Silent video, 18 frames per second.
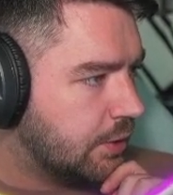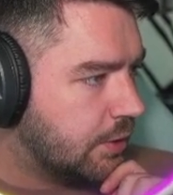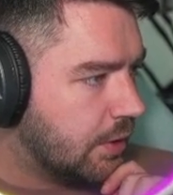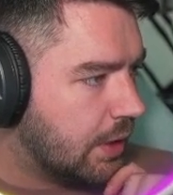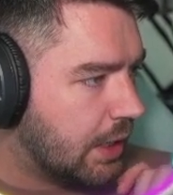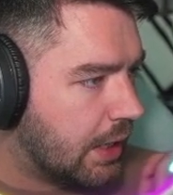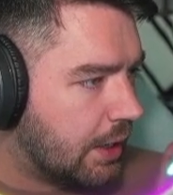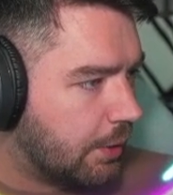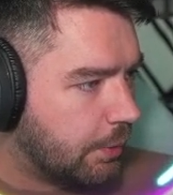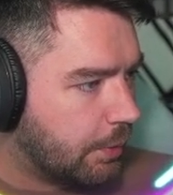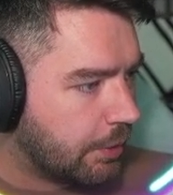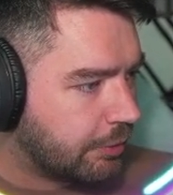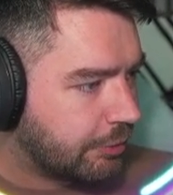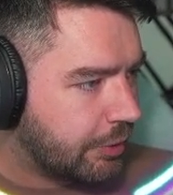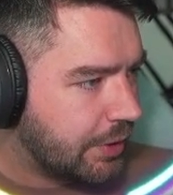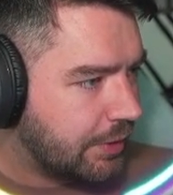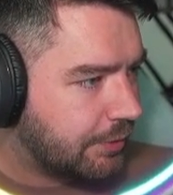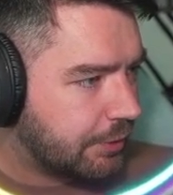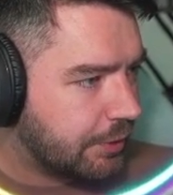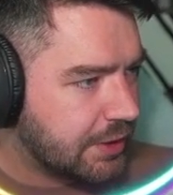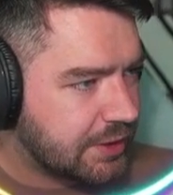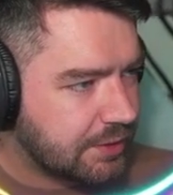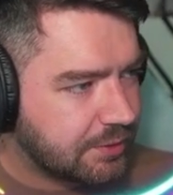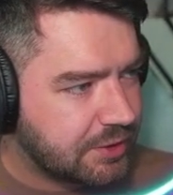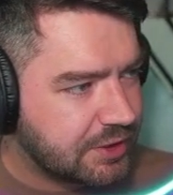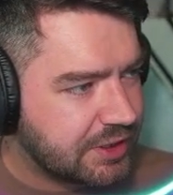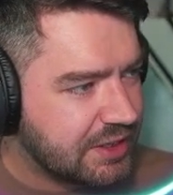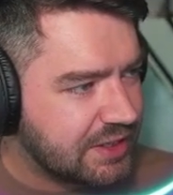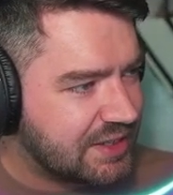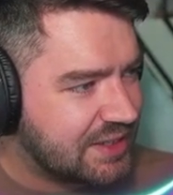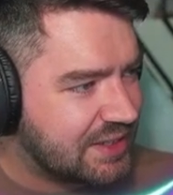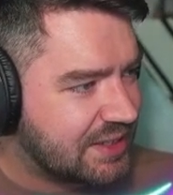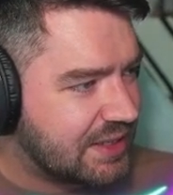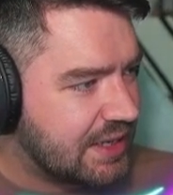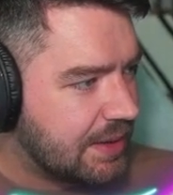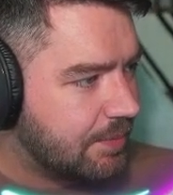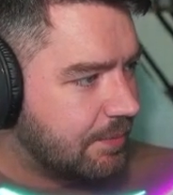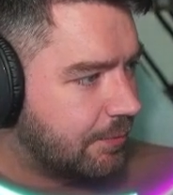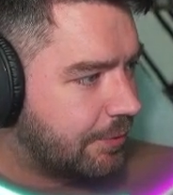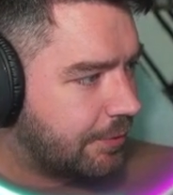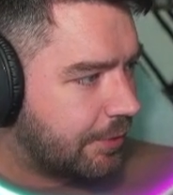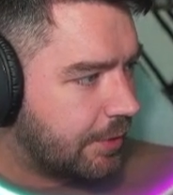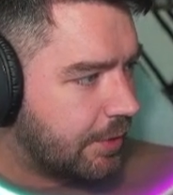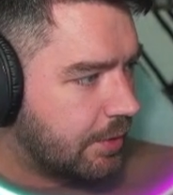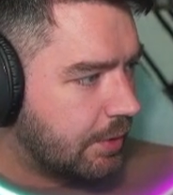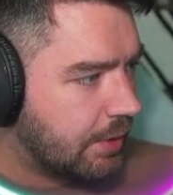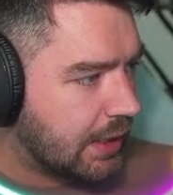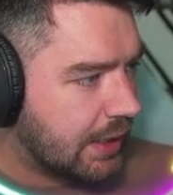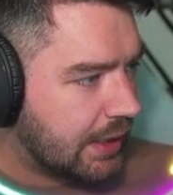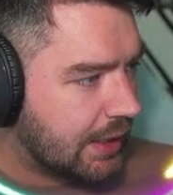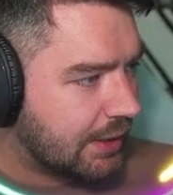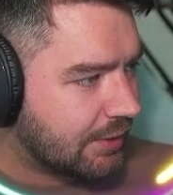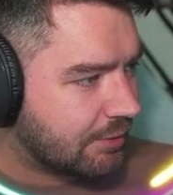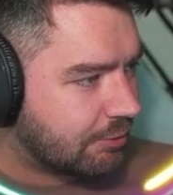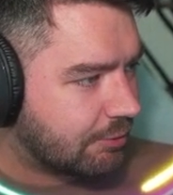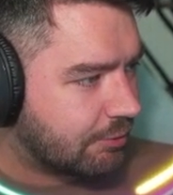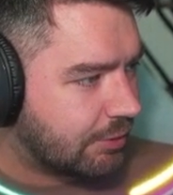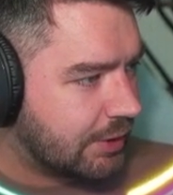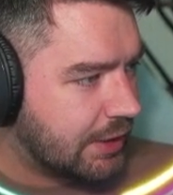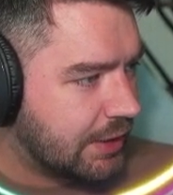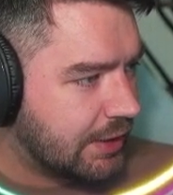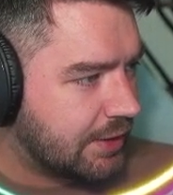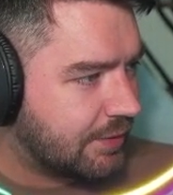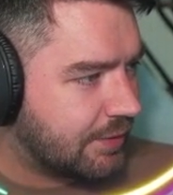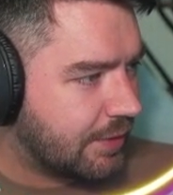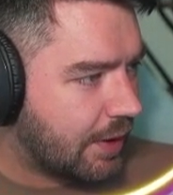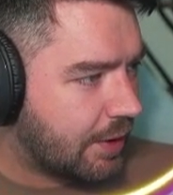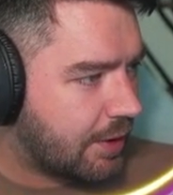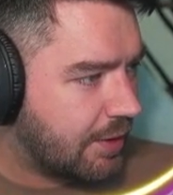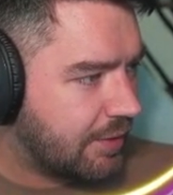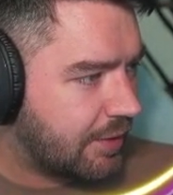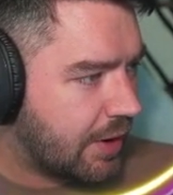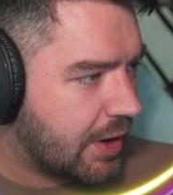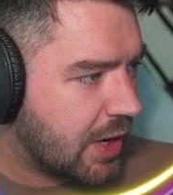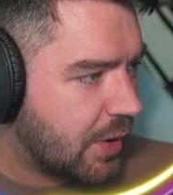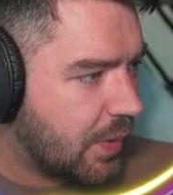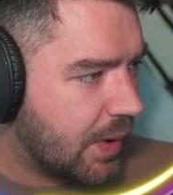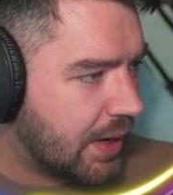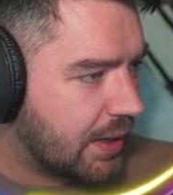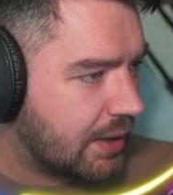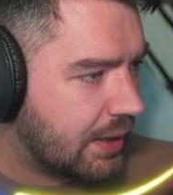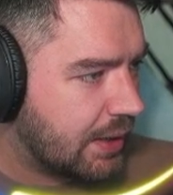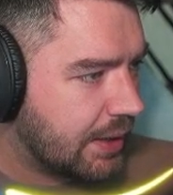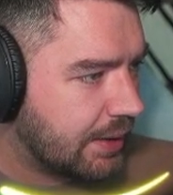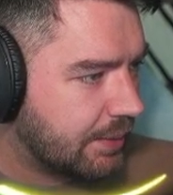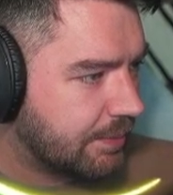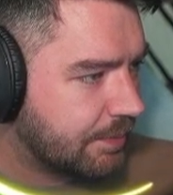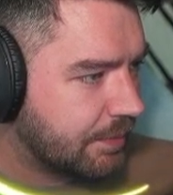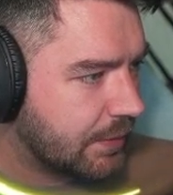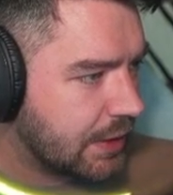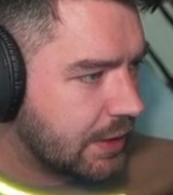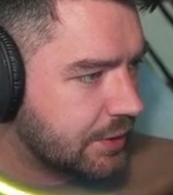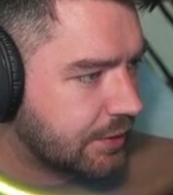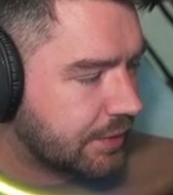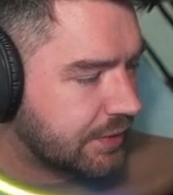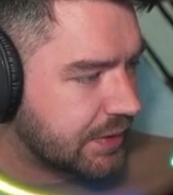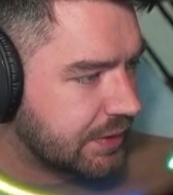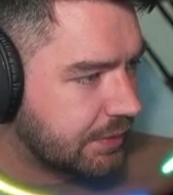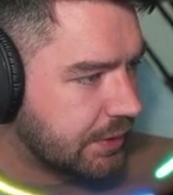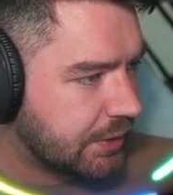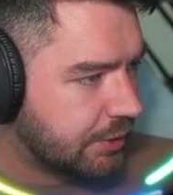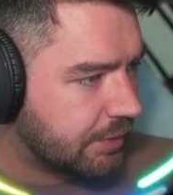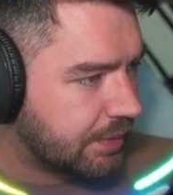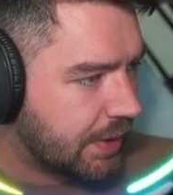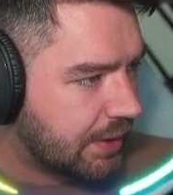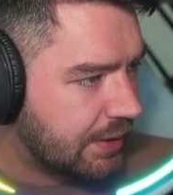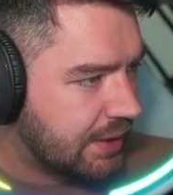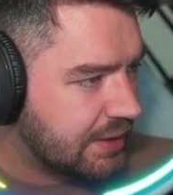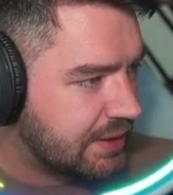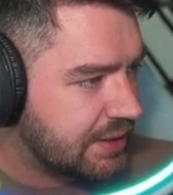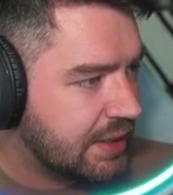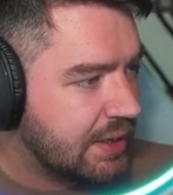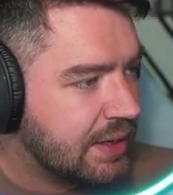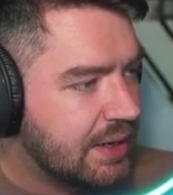We won't read through this. I'm just going to skim through and read very, very quickly. So obviously we knew about this.